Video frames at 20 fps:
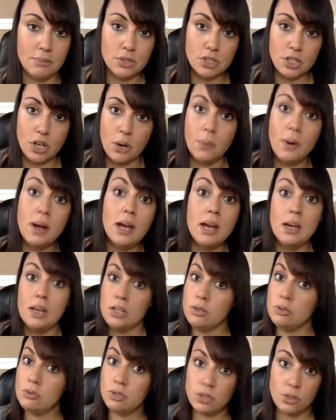So
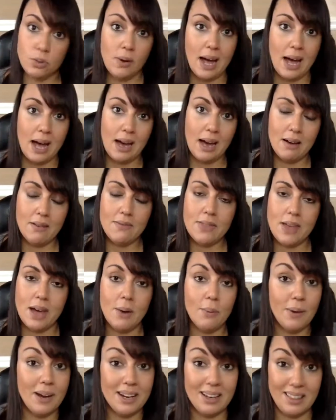you do have
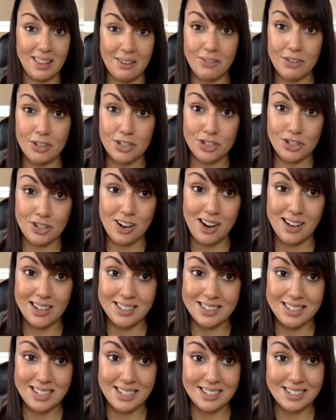that way to leverage your
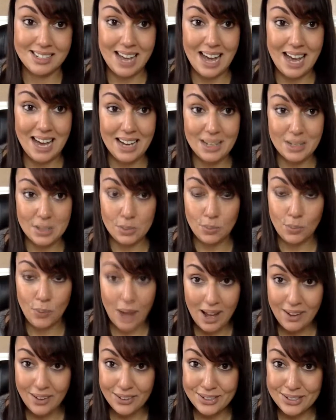content as
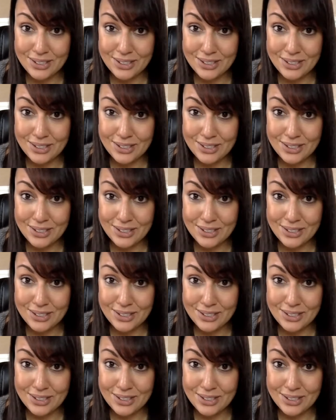well.